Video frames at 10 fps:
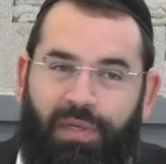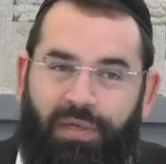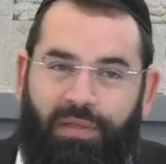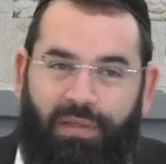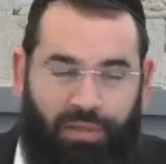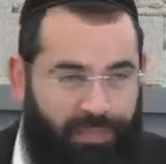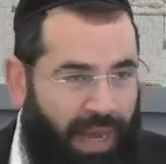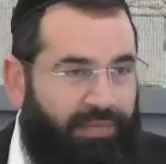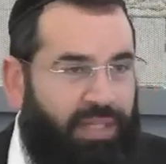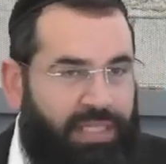the
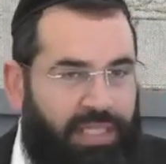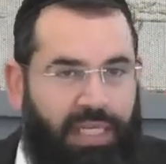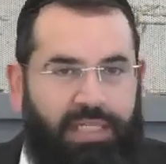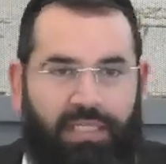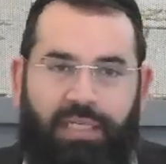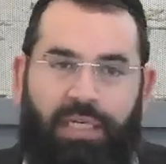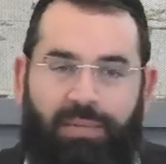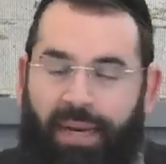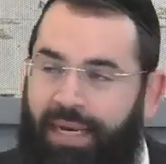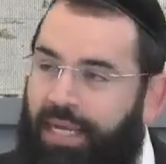Bavli says,
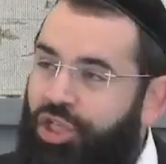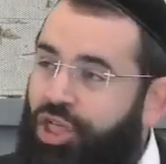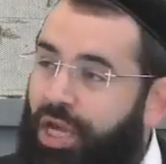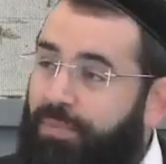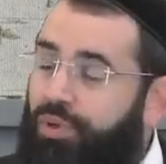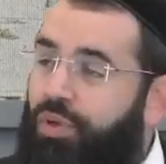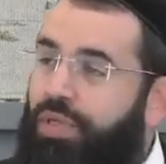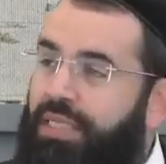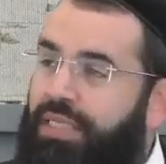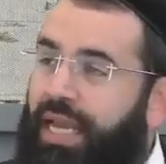Ilmale Shamru
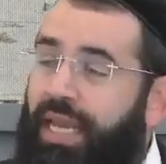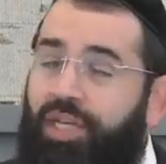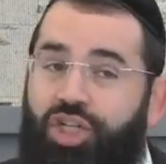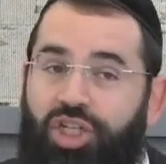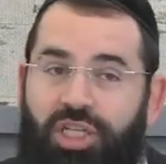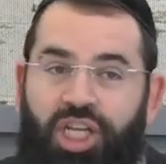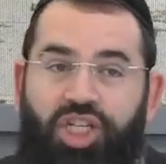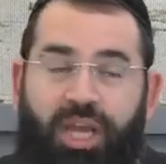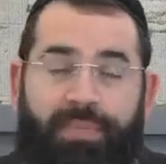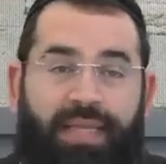Yisrael Shne
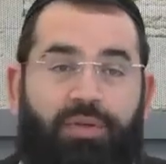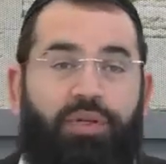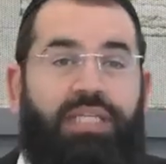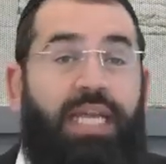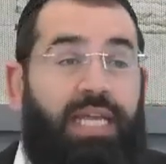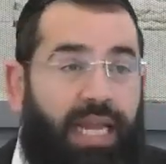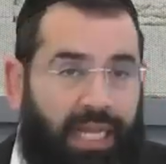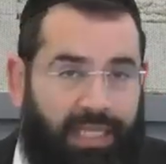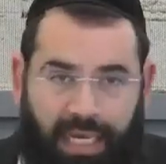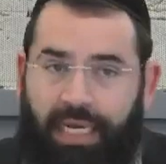Shabbatot
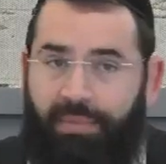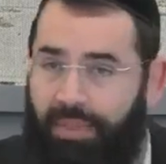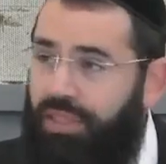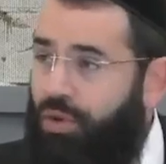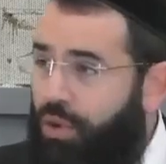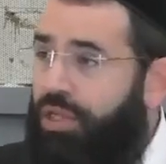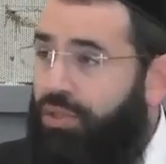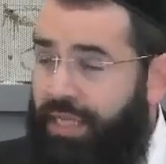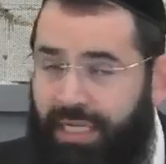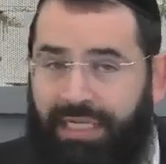Ke'ilchatan, I'm just quoting
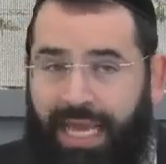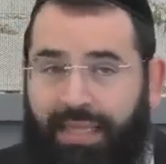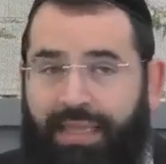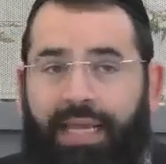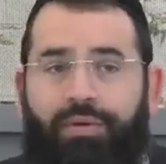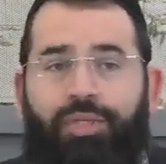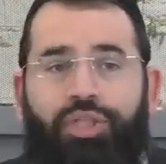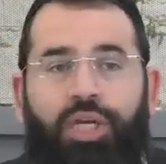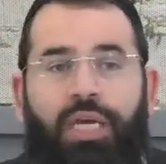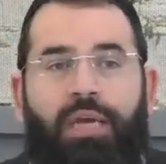you the exact
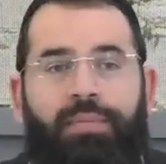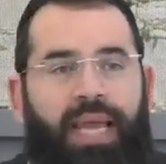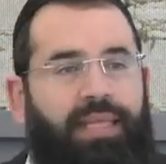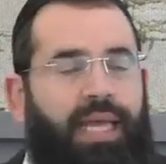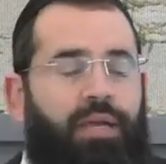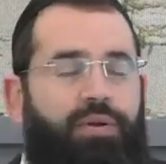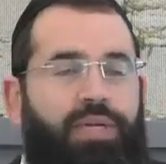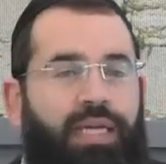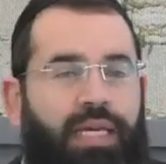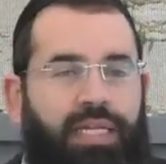language, Miyat Hayu
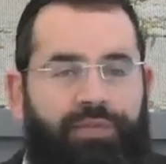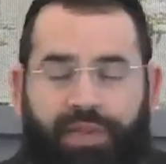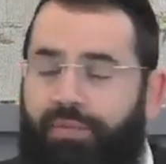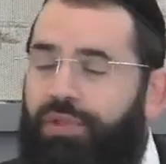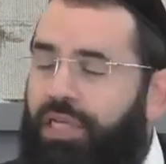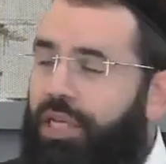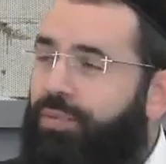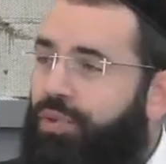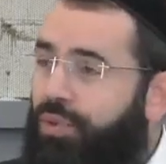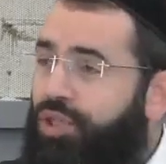Nik'alin. If they would
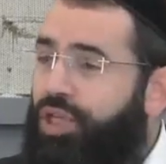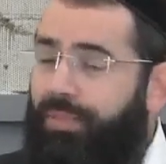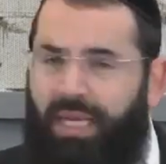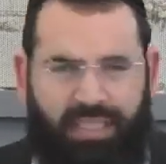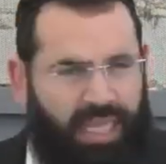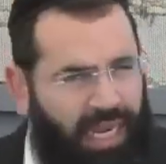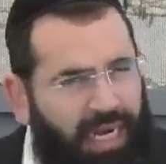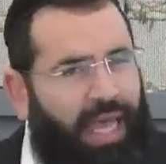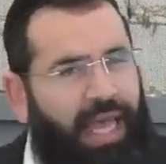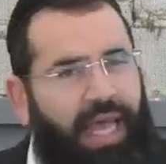keep two Shabbats like
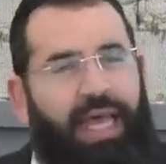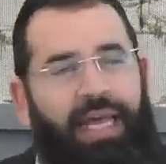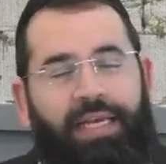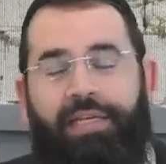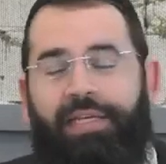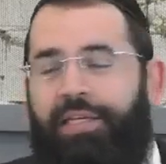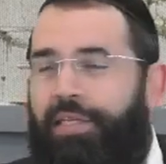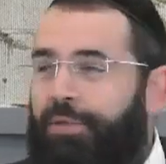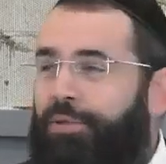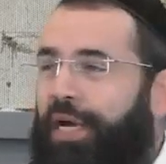Halakha,
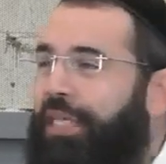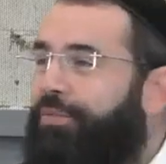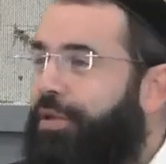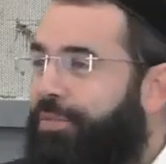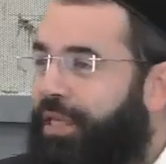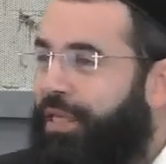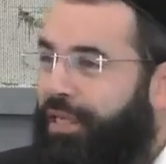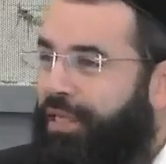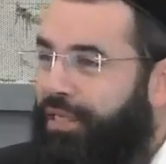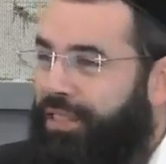they would right away be
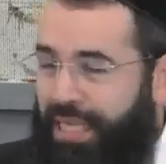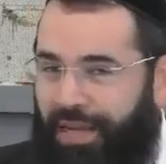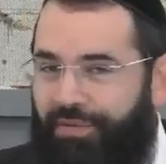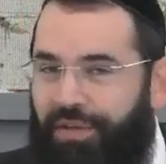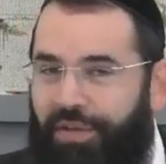saved.